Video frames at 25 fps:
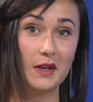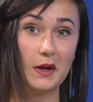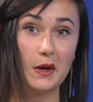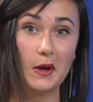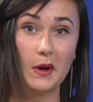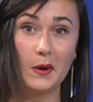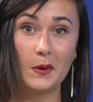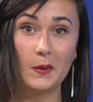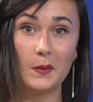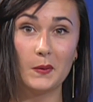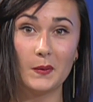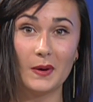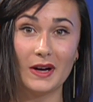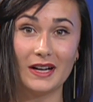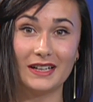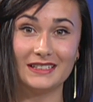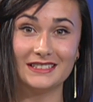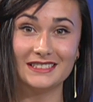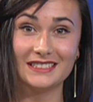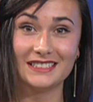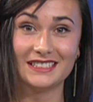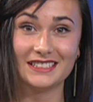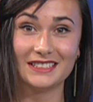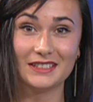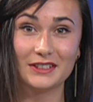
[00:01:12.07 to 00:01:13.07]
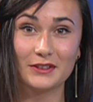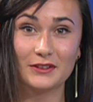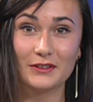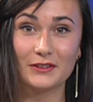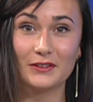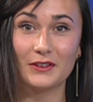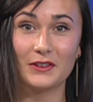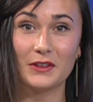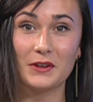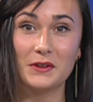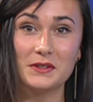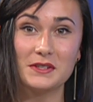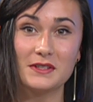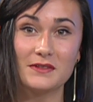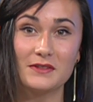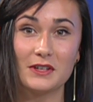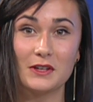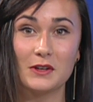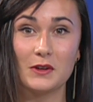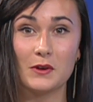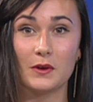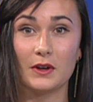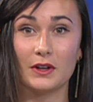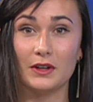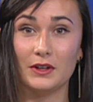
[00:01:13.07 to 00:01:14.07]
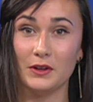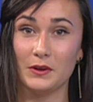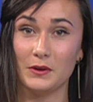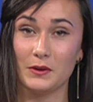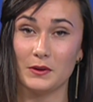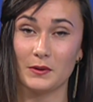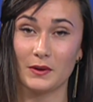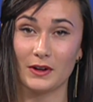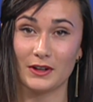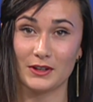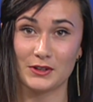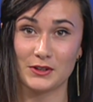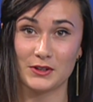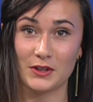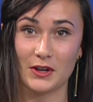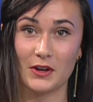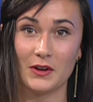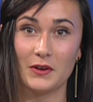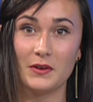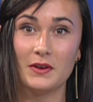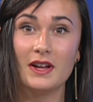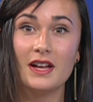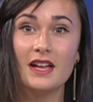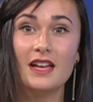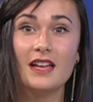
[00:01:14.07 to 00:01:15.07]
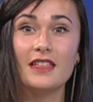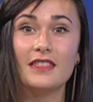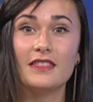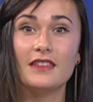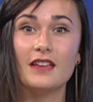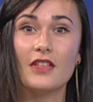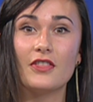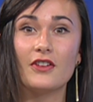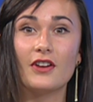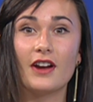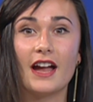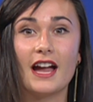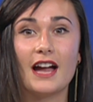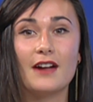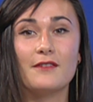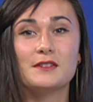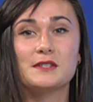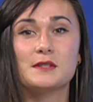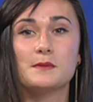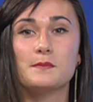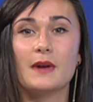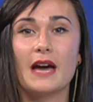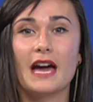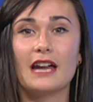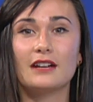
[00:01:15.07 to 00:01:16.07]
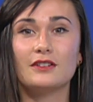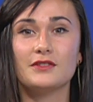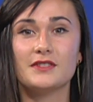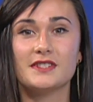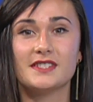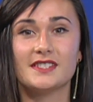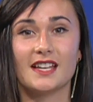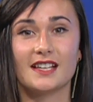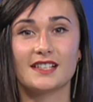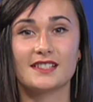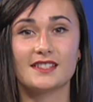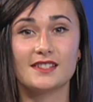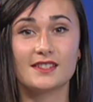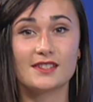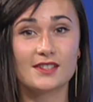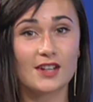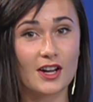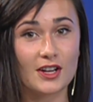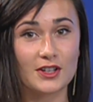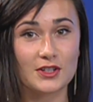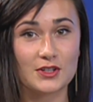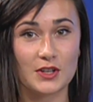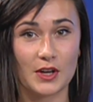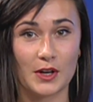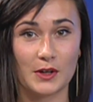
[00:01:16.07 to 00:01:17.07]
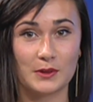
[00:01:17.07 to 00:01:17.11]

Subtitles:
Well, for those of you who are new to our show, The Other Half is a Battle of the Sexes talk show.